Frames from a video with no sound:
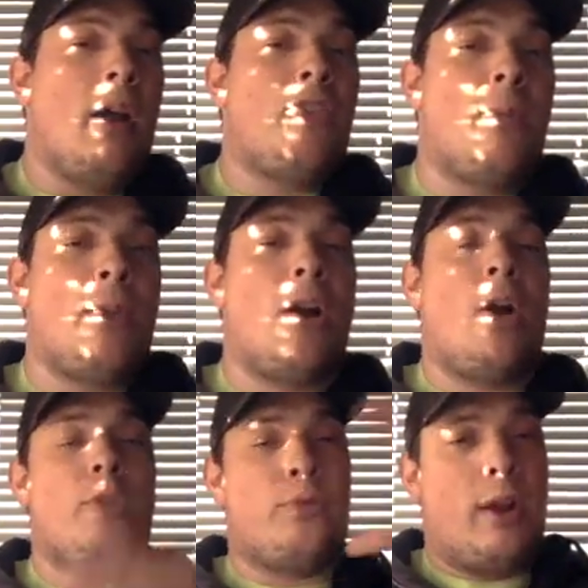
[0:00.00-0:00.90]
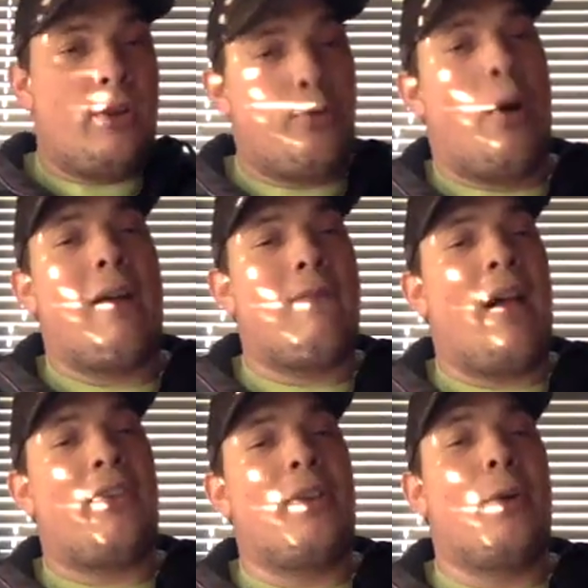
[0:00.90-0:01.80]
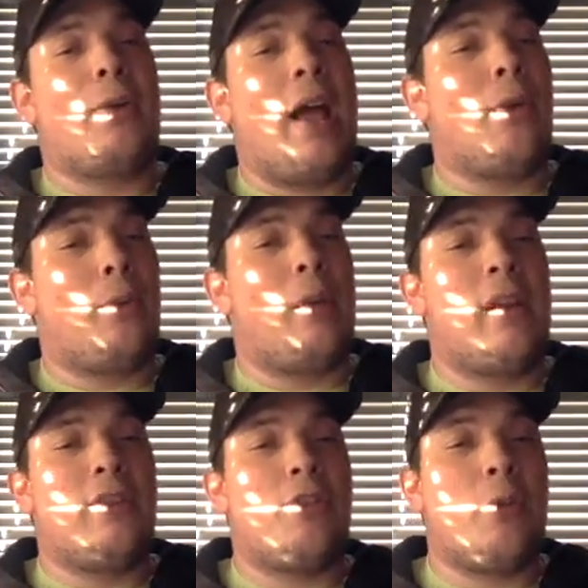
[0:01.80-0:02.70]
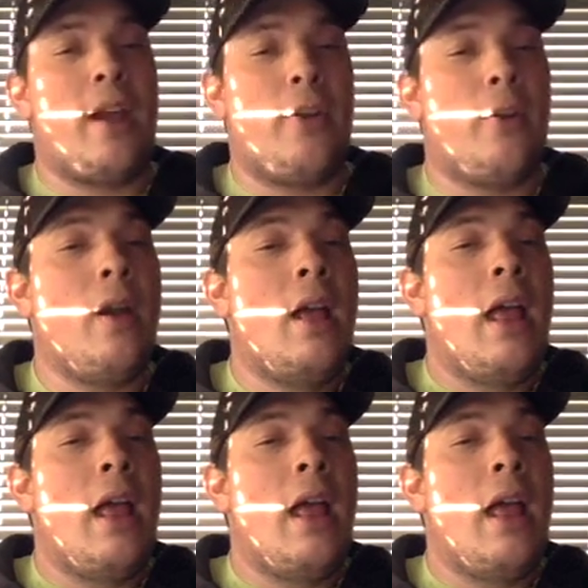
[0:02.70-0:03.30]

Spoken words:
on something hard and try to drive that sear down to release the striker.